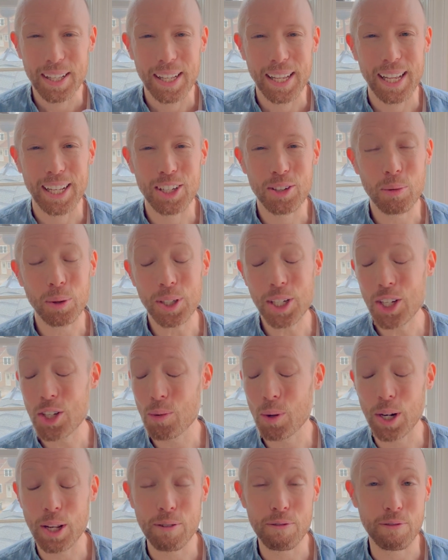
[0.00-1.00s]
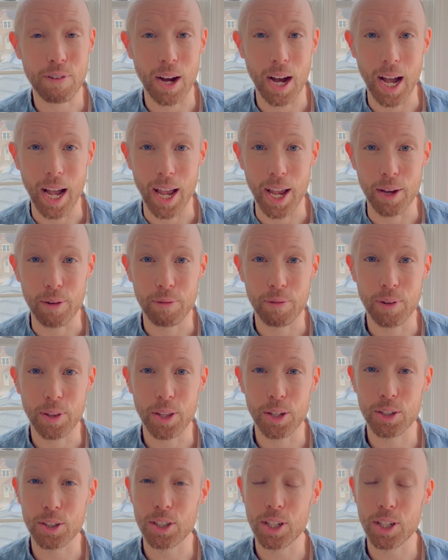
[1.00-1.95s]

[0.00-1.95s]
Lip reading: in 2025, there's